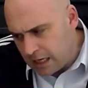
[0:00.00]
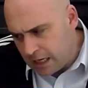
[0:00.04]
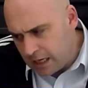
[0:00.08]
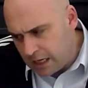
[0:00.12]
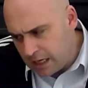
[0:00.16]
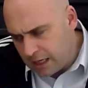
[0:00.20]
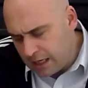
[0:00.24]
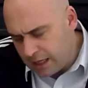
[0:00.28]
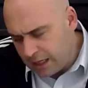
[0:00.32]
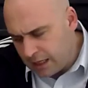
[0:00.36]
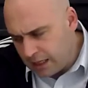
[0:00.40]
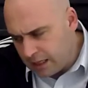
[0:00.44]

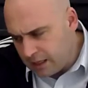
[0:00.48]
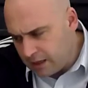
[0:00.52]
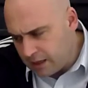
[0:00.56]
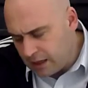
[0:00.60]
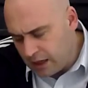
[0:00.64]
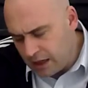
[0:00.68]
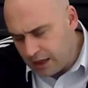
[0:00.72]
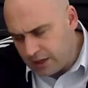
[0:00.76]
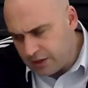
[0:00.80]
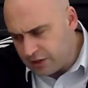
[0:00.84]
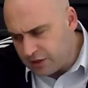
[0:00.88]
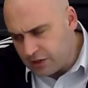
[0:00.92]
I,
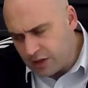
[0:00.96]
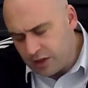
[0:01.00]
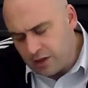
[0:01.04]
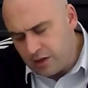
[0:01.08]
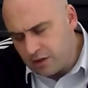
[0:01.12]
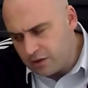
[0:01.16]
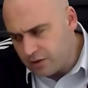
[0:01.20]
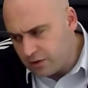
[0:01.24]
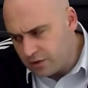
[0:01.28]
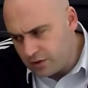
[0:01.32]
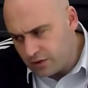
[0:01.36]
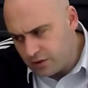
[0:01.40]
I
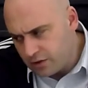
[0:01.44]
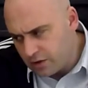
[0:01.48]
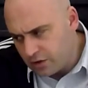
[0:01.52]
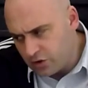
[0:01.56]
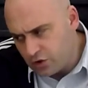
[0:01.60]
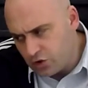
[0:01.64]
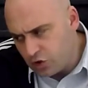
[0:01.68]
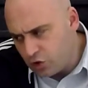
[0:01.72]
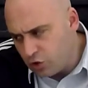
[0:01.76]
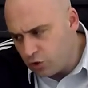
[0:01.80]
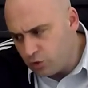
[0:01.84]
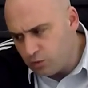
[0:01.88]
didn't
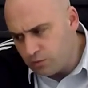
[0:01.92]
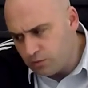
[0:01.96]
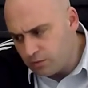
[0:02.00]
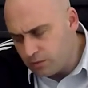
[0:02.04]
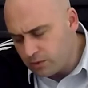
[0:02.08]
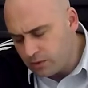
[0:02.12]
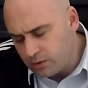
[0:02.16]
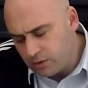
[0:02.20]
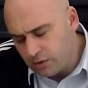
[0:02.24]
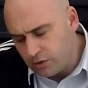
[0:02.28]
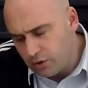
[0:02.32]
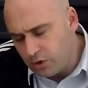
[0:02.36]

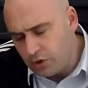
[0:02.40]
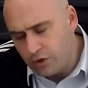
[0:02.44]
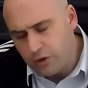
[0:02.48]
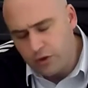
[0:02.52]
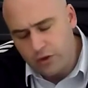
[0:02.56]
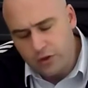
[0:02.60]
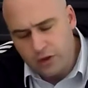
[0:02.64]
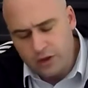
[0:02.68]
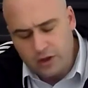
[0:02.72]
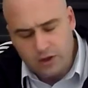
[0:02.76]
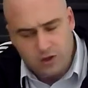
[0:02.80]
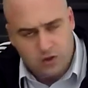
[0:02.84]
assume
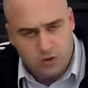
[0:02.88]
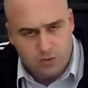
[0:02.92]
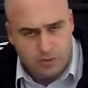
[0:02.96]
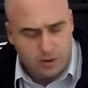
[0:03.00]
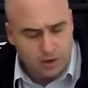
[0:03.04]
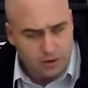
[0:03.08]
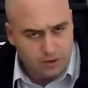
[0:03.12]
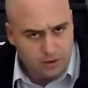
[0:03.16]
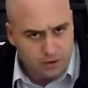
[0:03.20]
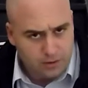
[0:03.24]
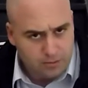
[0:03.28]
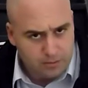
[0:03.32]
good things
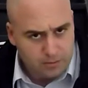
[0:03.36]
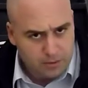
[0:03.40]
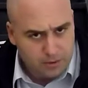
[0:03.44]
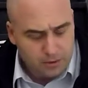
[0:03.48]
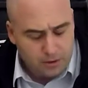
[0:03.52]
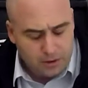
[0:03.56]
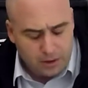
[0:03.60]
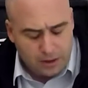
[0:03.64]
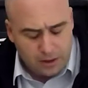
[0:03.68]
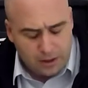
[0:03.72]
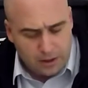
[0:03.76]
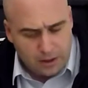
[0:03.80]
about them
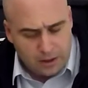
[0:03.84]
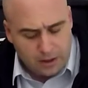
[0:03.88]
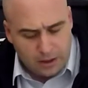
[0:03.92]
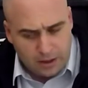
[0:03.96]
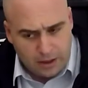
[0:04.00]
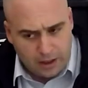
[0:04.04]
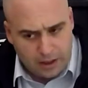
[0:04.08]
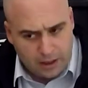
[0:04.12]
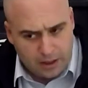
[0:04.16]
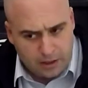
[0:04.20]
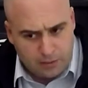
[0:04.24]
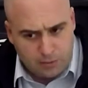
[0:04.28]

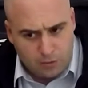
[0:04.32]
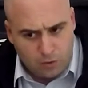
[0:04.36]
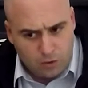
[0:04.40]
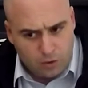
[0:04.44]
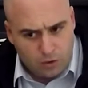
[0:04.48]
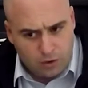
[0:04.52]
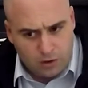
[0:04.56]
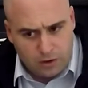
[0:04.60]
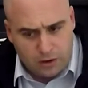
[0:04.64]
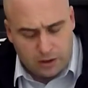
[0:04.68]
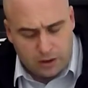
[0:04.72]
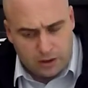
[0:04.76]

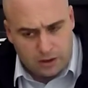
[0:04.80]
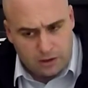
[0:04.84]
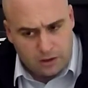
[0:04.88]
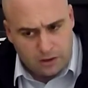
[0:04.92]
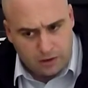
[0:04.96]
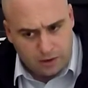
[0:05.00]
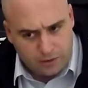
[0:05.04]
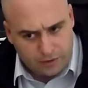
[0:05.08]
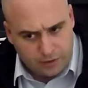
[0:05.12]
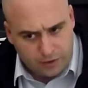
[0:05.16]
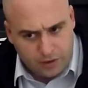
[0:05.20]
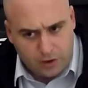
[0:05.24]
anymore.
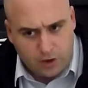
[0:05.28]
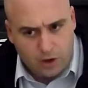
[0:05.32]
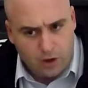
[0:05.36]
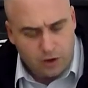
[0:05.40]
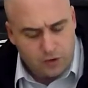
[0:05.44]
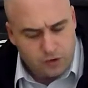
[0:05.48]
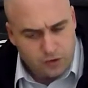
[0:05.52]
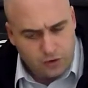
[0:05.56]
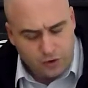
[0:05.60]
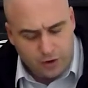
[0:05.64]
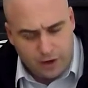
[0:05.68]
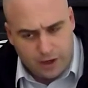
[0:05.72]
On the
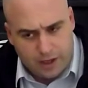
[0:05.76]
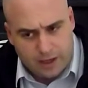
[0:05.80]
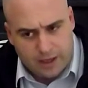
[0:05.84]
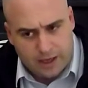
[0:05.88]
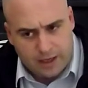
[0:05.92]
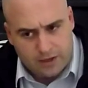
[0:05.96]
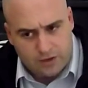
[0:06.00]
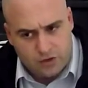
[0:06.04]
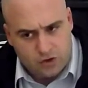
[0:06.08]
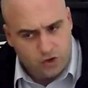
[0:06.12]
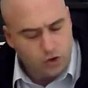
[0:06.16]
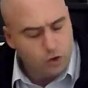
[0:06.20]
contrary, I
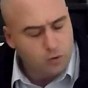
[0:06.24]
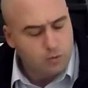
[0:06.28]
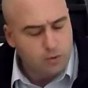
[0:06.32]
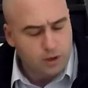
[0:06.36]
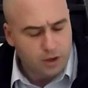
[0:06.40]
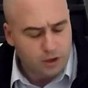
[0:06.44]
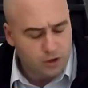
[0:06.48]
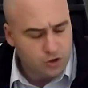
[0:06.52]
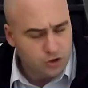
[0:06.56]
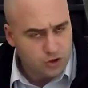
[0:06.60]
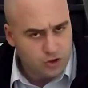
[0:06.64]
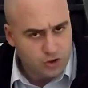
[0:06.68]
had so
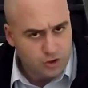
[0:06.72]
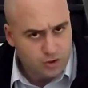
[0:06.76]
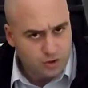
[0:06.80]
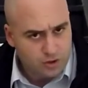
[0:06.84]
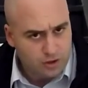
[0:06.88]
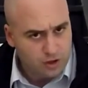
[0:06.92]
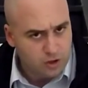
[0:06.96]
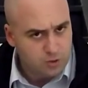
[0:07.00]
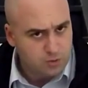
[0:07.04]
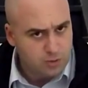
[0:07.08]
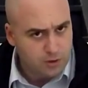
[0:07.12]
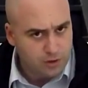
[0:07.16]
much
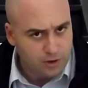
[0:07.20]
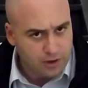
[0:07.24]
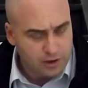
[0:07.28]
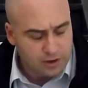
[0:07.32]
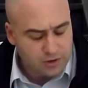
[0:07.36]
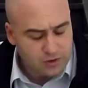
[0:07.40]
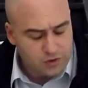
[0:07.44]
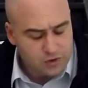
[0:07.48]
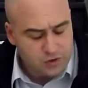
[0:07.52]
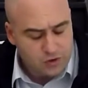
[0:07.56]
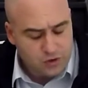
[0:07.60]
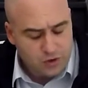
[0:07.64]

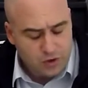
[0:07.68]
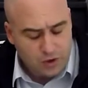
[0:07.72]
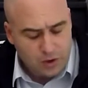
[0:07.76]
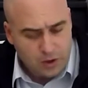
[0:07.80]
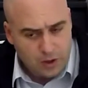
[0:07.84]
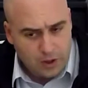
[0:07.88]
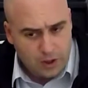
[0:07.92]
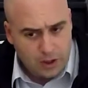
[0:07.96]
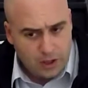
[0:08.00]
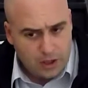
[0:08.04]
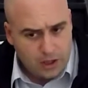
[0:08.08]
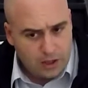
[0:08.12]
experience
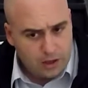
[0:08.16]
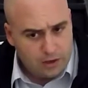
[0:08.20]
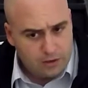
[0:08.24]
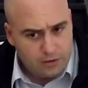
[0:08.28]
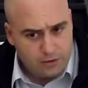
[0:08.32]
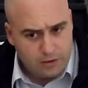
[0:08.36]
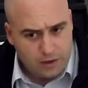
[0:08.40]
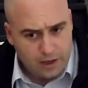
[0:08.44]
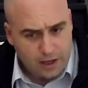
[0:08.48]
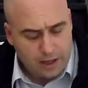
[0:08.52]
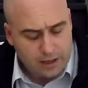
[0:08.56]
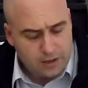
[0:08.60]

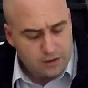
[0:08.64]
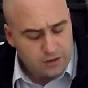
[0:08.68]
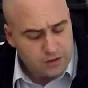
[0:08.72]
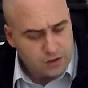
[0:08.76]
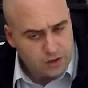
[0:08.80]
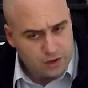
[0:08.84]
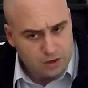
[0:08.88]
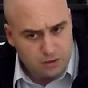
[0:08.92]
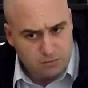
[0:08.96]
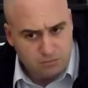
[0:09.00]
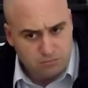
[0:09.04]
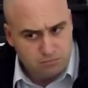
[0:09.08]
that
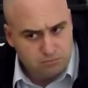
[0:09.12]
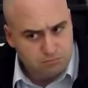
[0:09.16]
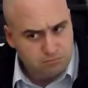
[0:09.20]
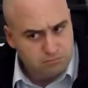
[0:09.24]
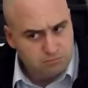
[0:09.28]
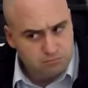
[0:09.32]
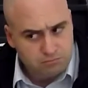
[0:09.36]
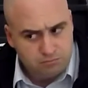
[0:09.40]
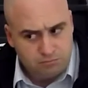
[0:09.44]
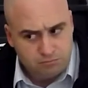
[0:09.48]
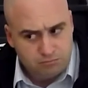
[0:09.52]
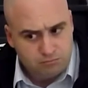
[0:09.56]
um,
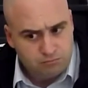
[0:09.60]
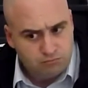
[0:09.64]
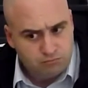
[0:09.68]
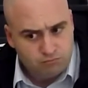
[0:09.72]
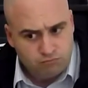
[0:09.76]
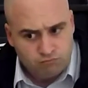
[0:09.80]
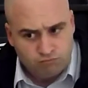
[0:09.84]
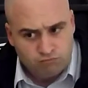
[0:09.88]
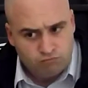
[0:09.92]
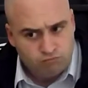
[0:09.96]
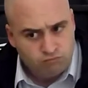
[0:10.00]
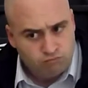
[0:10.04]

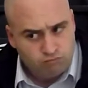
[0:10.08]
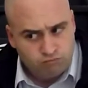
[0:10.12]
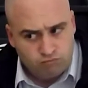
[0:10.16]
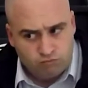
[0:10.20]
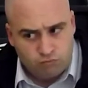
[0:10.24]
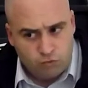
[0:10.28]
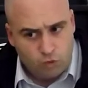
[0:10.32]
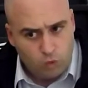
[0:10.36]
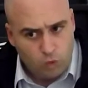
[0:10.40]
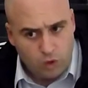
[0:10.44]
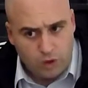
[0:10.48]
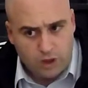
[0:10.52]

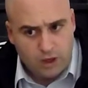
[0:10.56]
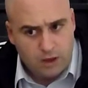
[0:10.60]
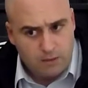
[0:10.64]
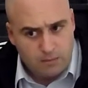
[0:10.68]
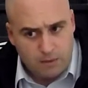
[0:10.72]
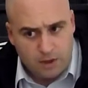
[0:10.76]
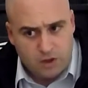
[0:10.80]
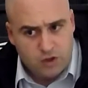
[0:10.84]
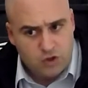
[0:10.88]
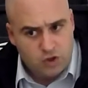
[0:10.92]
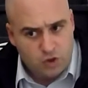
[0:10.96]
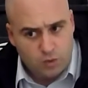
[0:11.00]
when
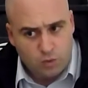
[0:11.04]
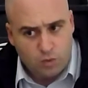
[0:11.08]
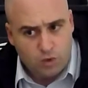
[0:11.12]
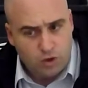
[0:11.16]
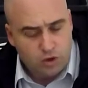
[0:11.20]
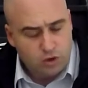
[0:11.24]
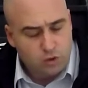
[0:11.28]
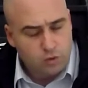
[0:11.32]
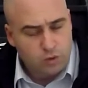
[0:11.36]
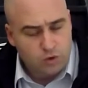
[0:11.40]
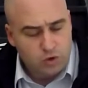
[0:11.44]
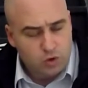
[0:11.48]
I met
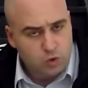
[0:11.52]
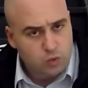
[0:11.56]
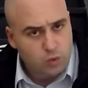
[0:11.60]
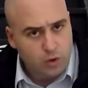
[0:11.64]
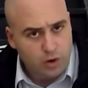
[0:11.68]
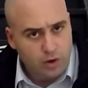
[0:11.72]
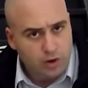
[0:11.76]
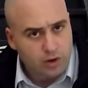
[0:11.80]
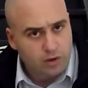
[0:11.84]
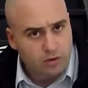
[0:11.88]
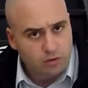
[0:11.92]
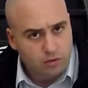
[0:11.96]
someone who was
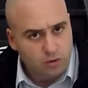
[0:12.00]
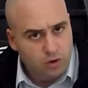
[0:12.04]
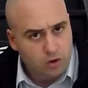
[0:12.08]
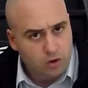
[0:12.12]
wearing the